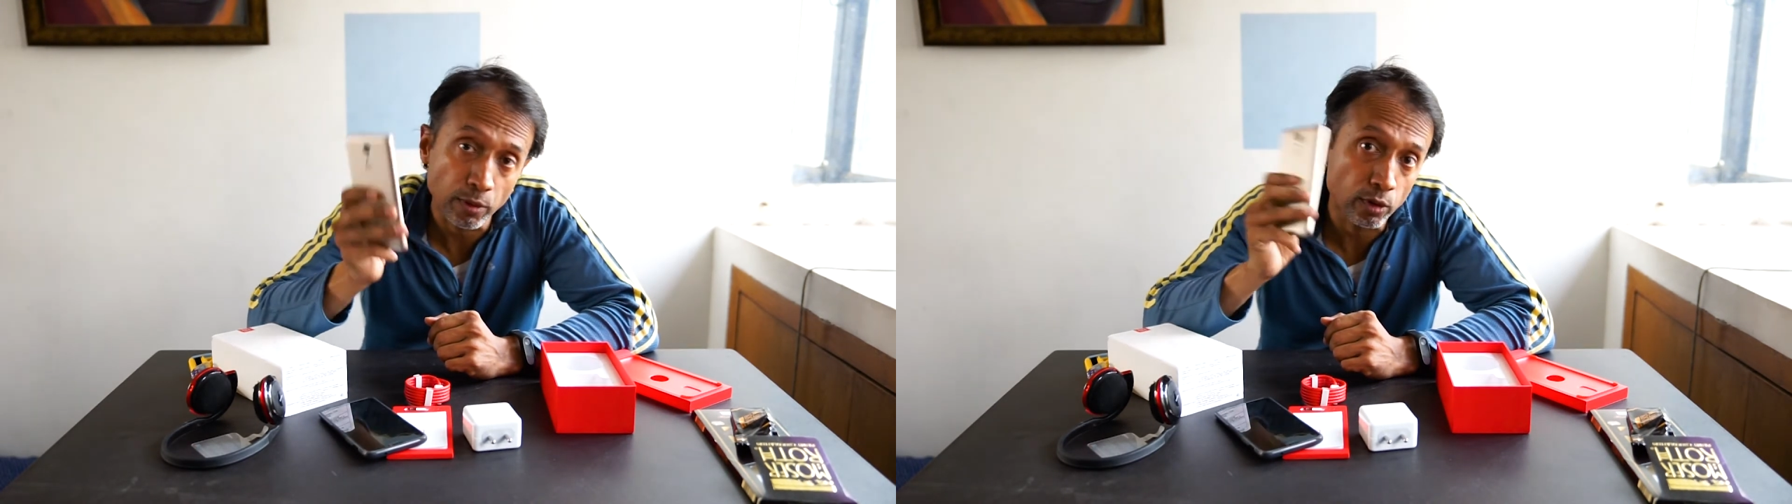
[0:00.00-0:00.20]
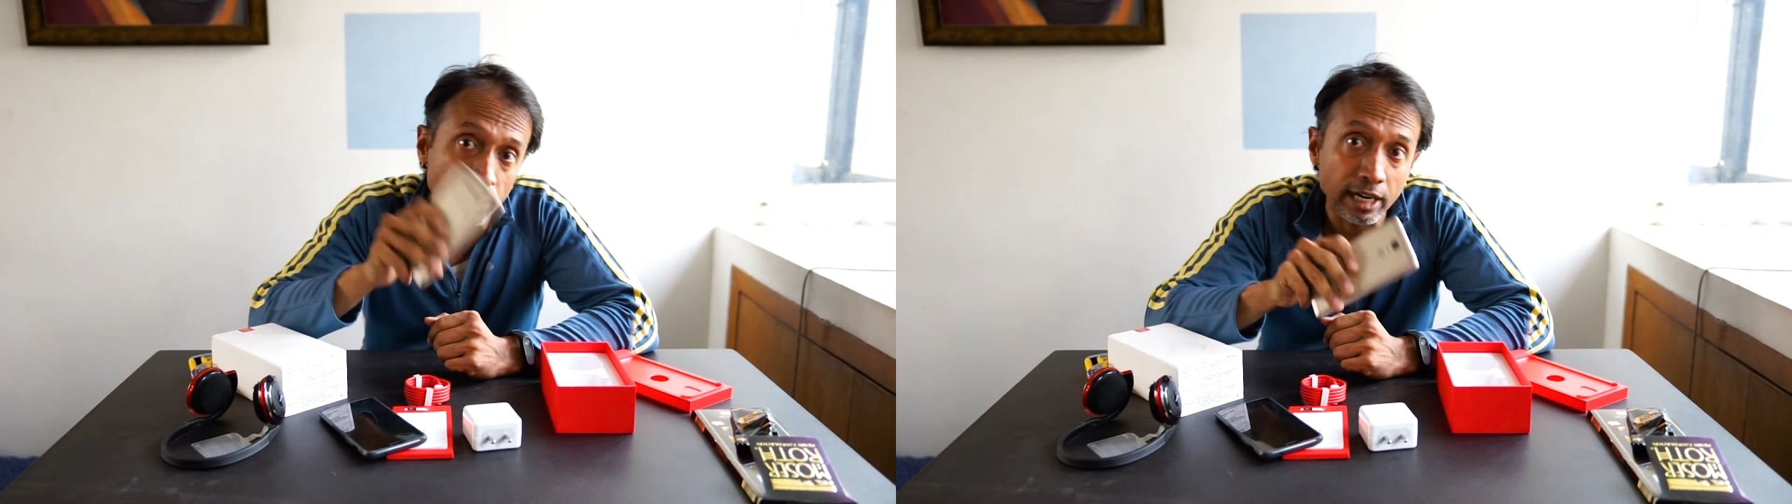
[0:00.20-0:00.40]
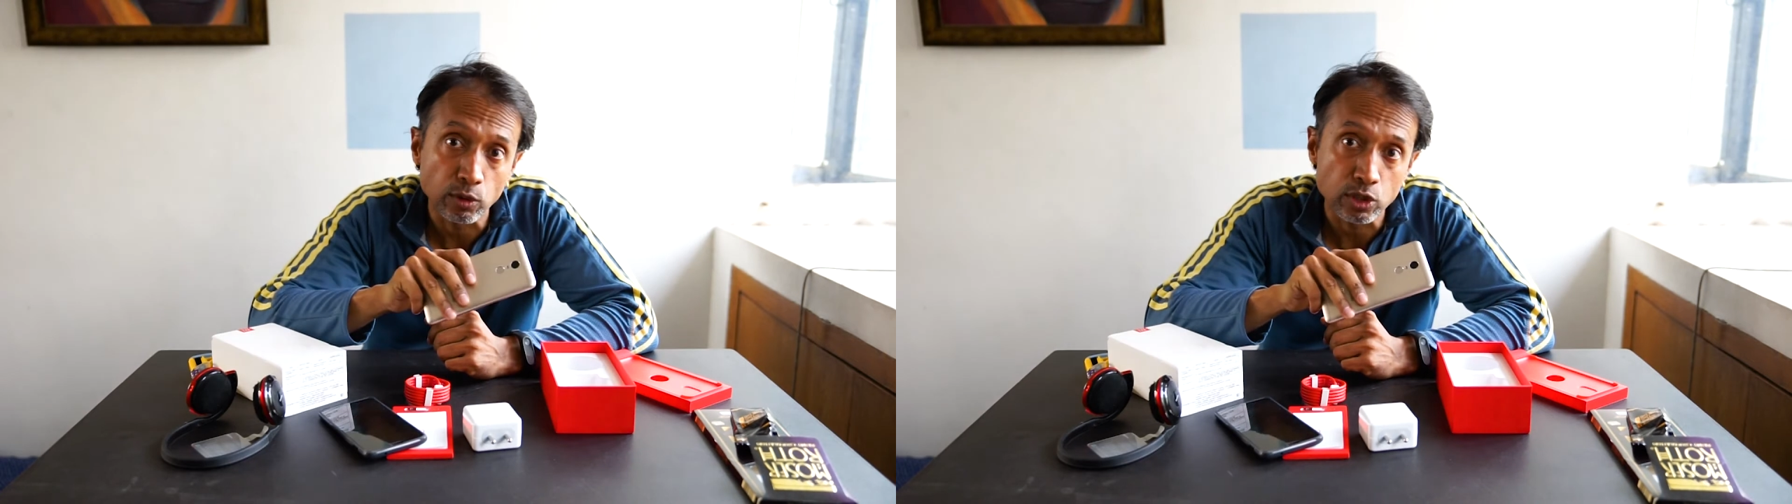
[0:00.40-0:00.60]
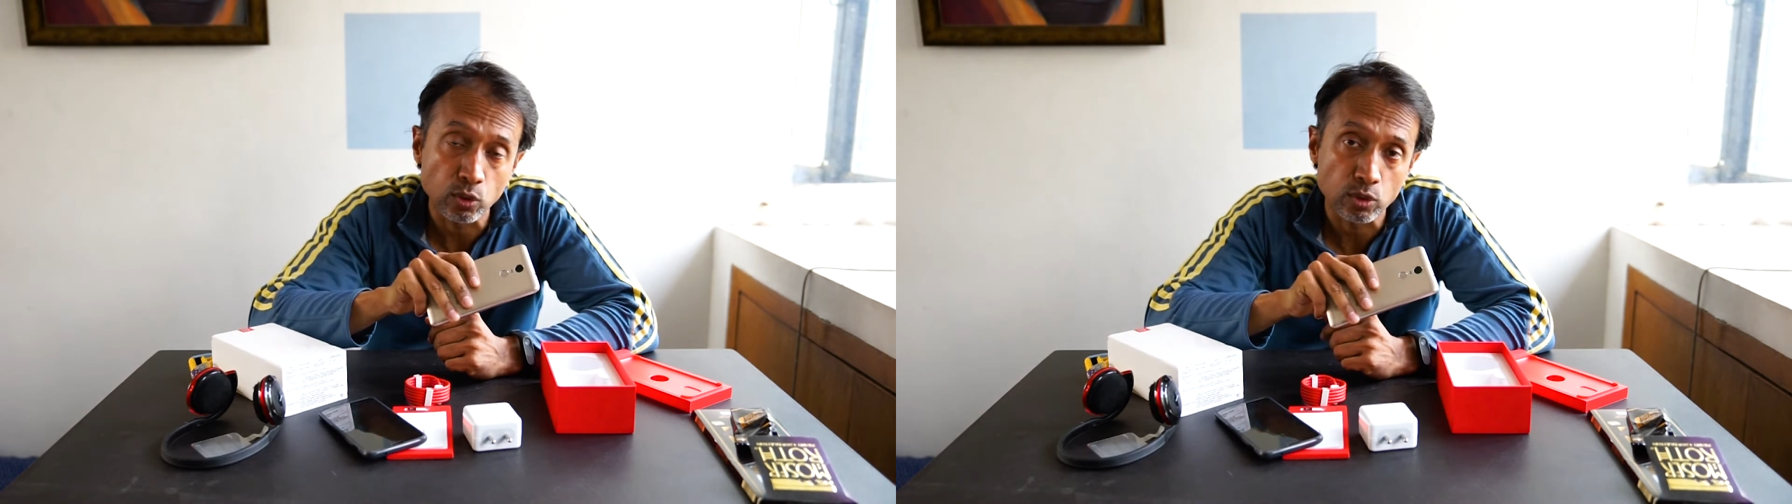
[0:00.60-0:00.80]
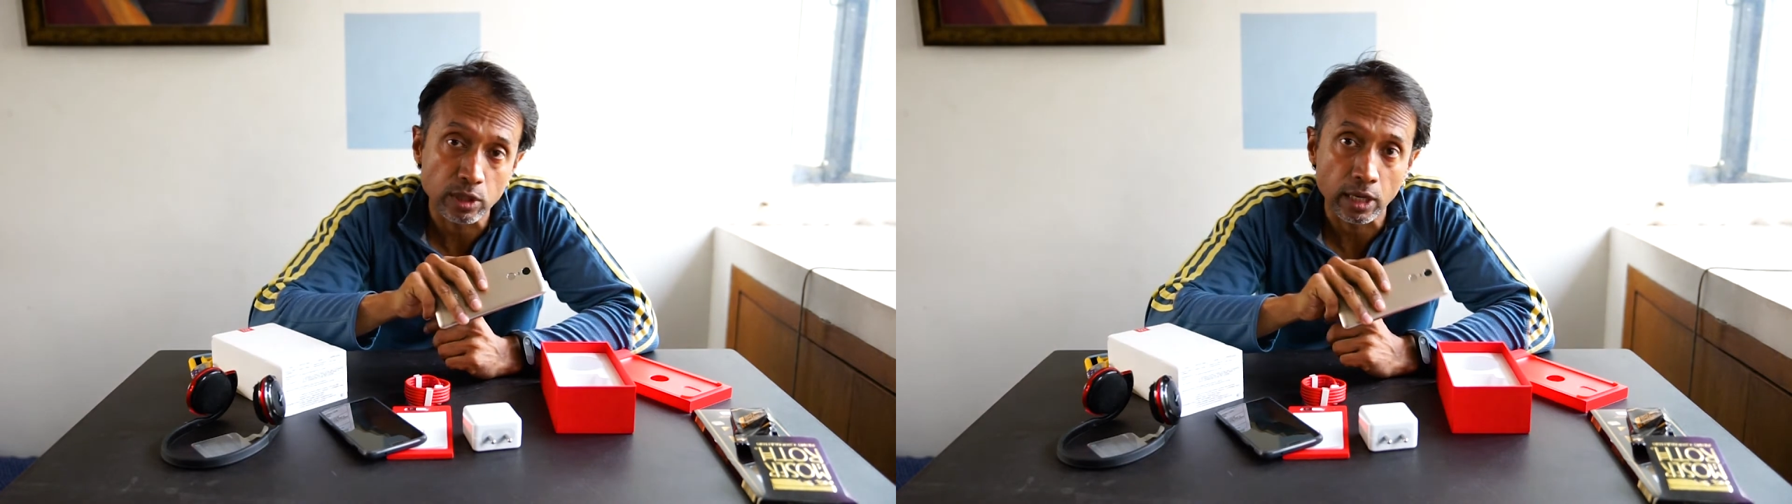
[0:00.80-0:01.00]
Before that, I was
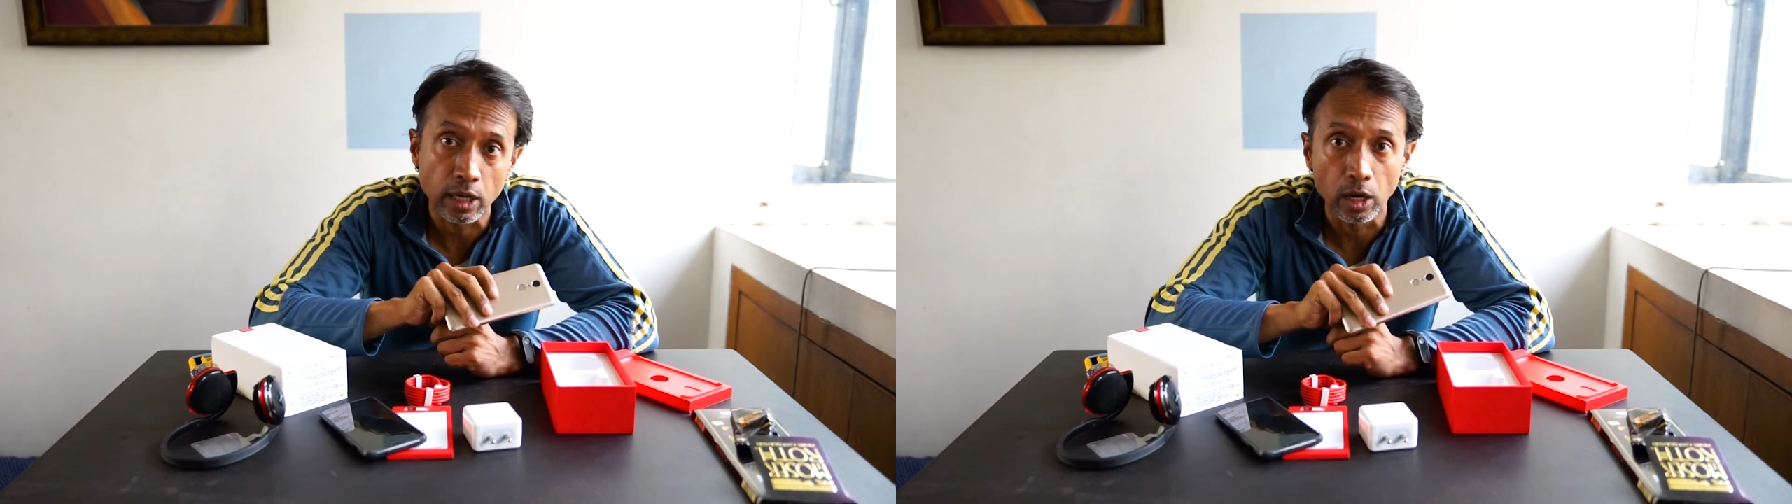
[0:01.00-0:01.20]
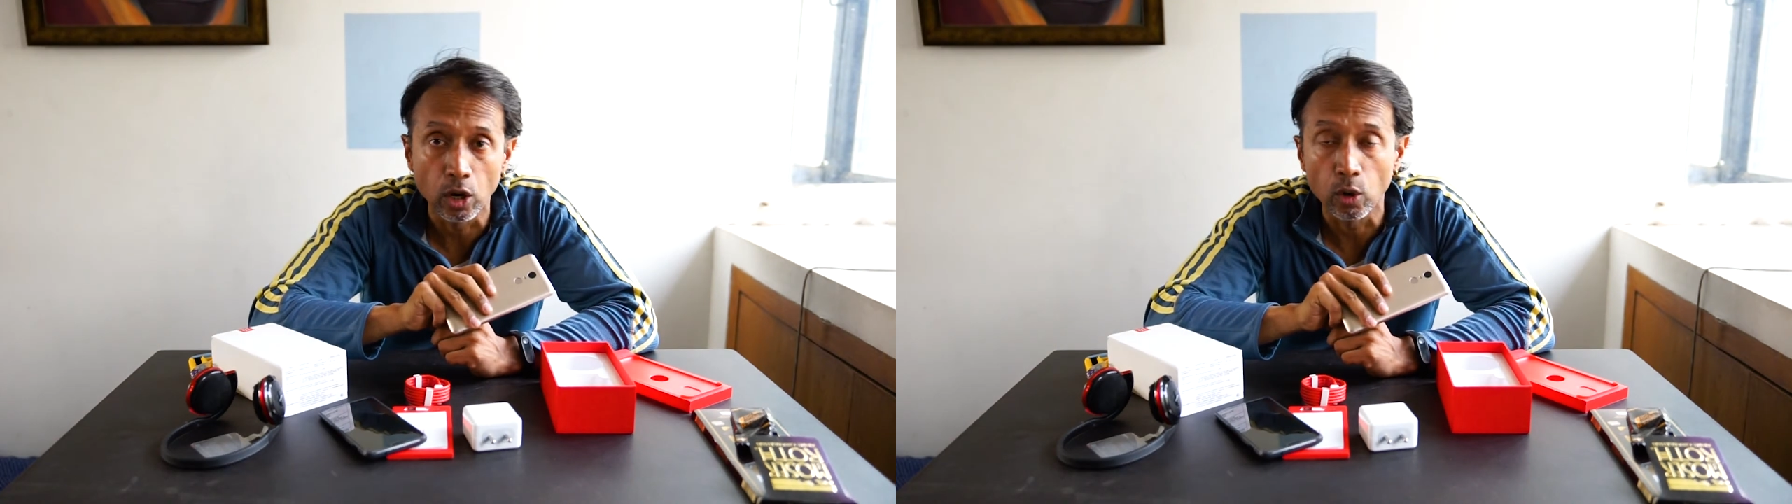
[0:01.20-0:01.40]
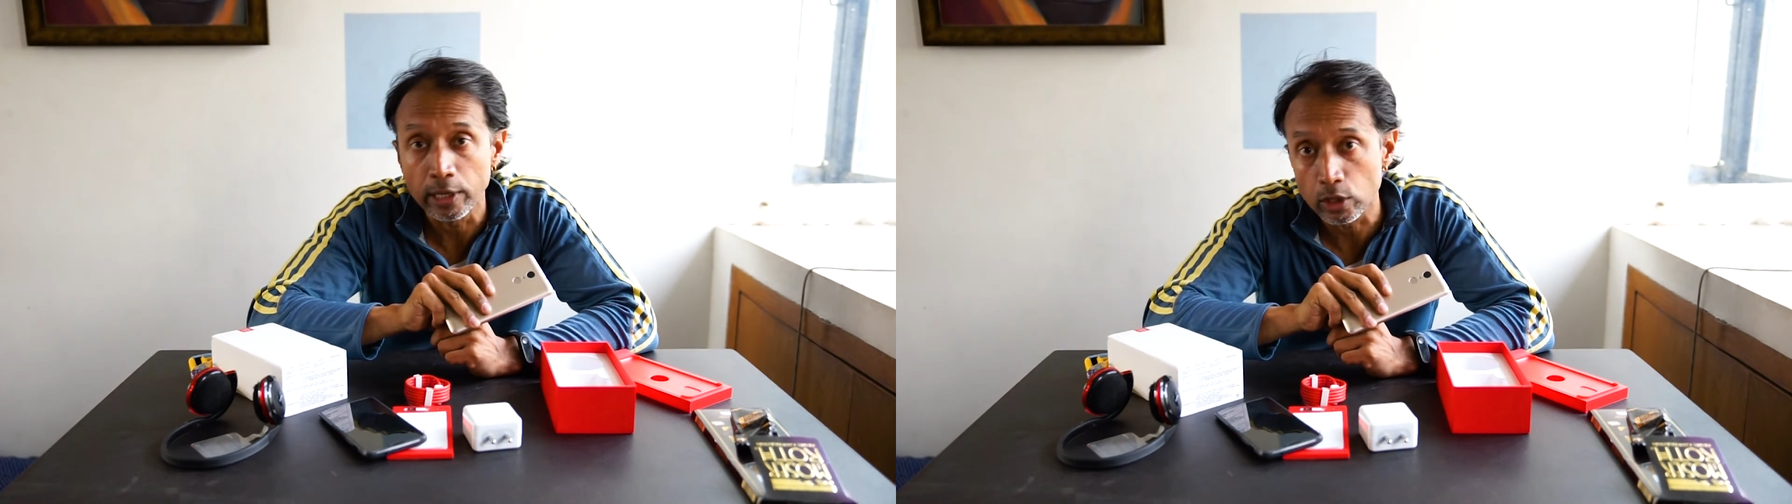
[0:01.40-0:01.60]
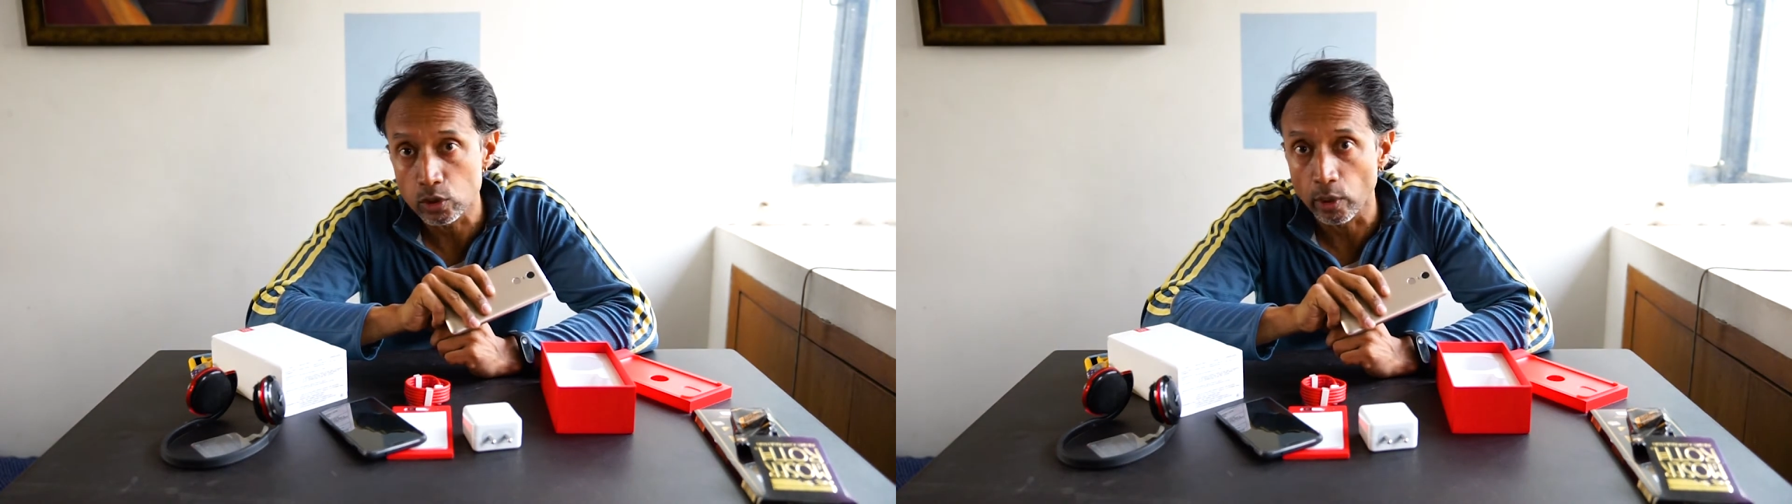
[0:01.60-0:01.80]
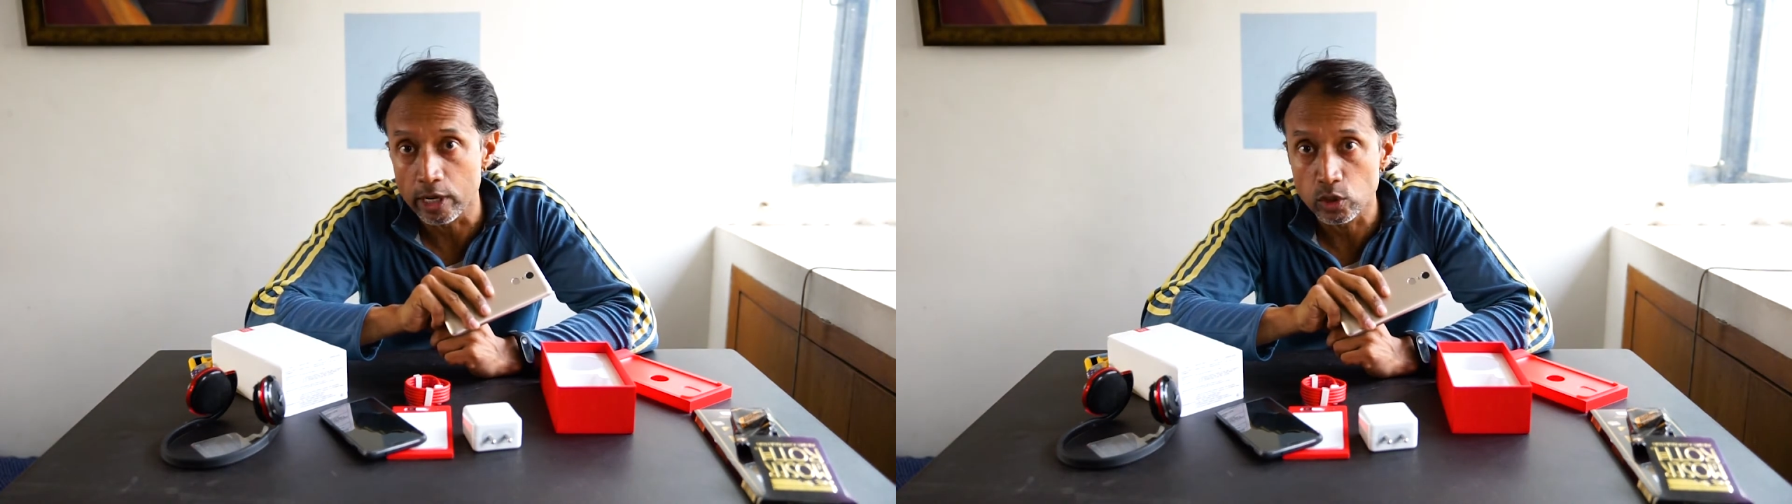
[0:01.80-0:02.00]
using Windows
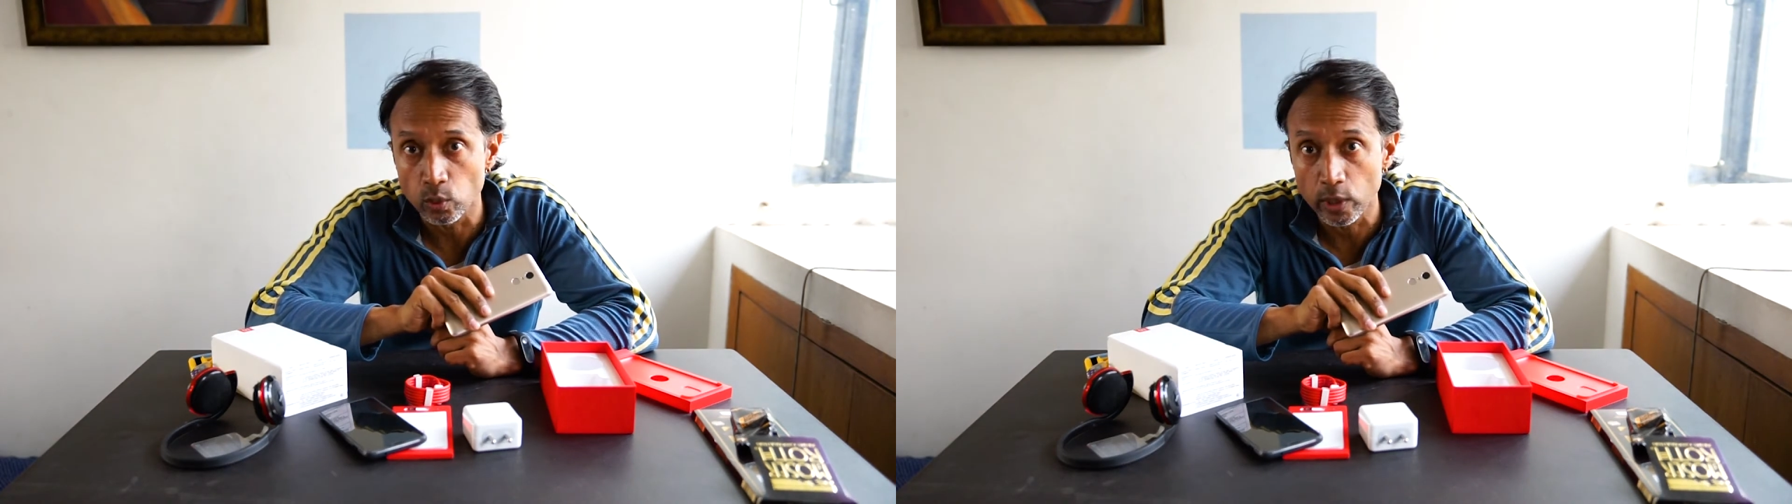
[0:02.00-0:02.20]
OS,